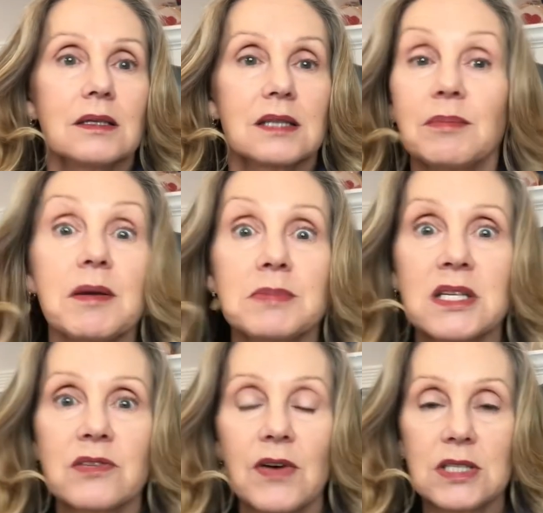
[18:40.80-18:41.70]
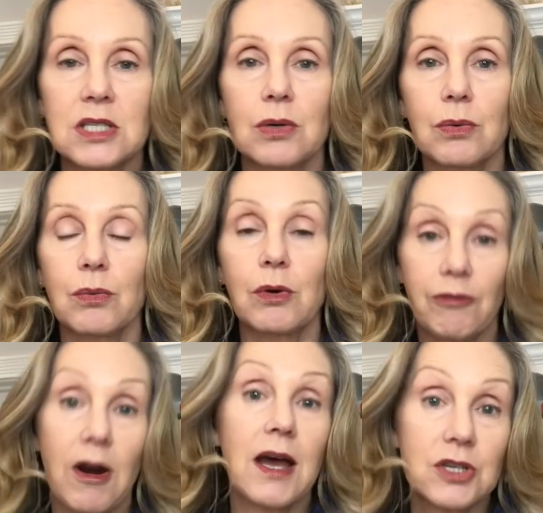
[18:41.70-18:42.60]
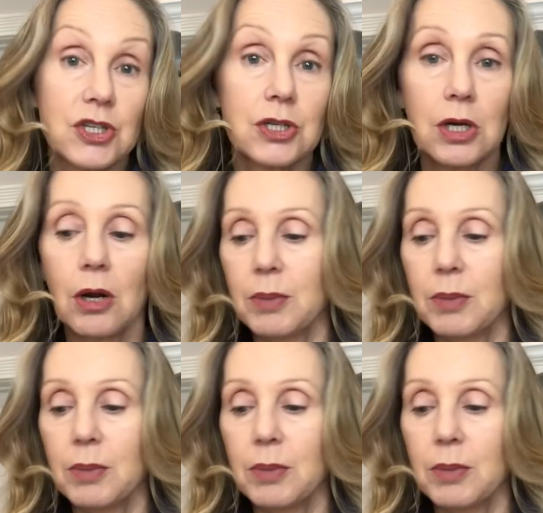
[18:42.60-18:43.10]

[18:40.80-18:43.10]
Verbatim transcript: sometimes it's fun to refresh, you know,